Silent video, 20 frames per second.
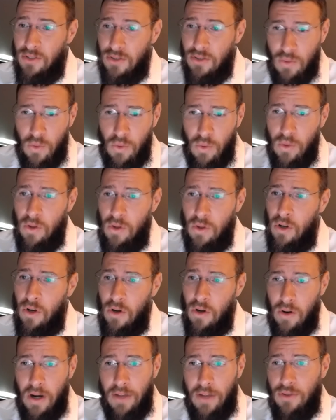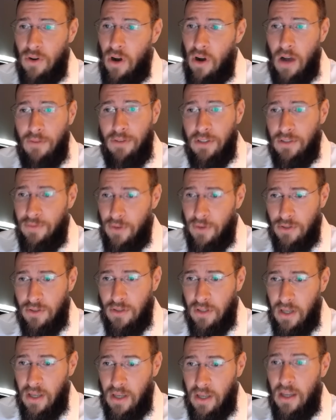school, or at their office
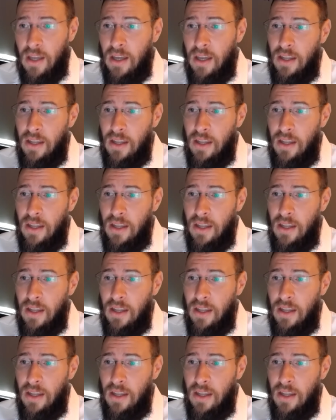virtually,